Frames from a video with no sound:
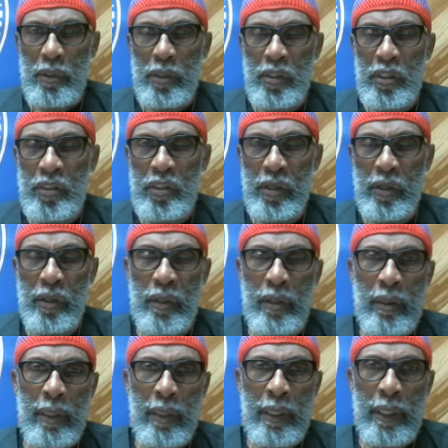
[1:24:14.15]
just here
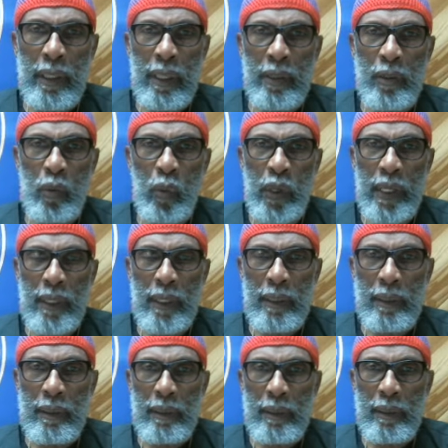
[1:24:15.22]
uh, the week
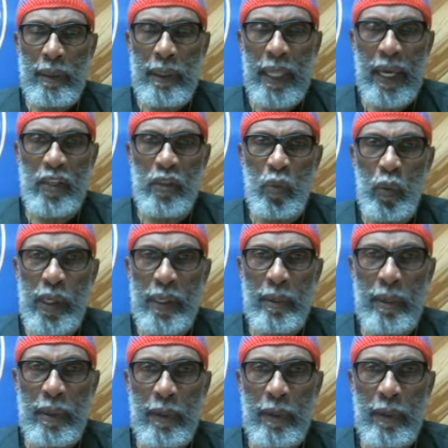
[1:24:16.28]
last week